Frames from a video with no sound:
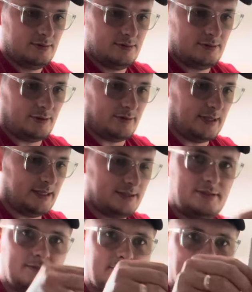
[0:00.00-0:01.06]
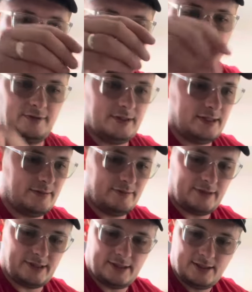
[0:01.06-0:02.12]
I don't know what that is. Something in it with
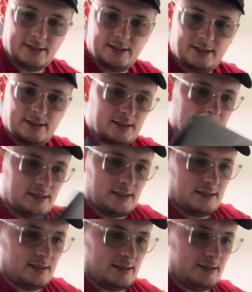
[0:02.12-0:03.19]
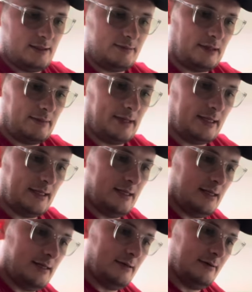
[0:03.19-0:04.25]
it. I'm gonna put it back in
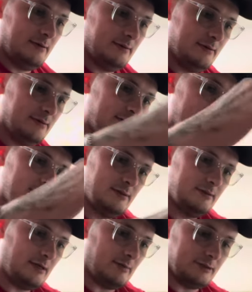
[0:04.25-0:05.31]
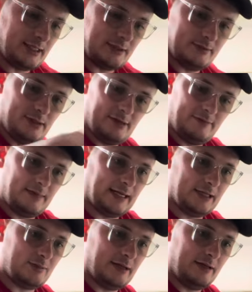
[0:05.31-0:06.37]
there though. I don't know how much that's worth. I might
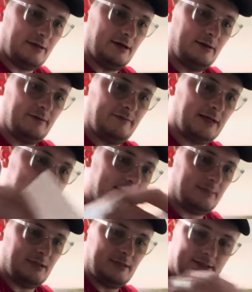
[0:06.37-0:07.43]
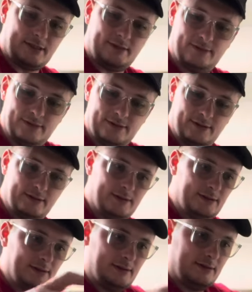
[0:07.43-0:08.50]
get 20, 30 quid for that tablet on its own.
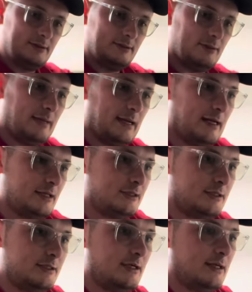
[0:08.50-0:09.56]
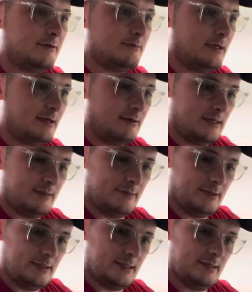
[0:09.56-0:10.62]
It might actually turn out to be alright,
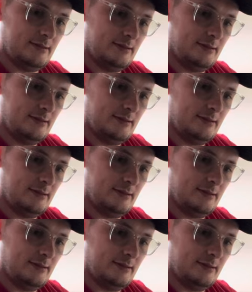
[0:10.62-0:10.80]
but yeah.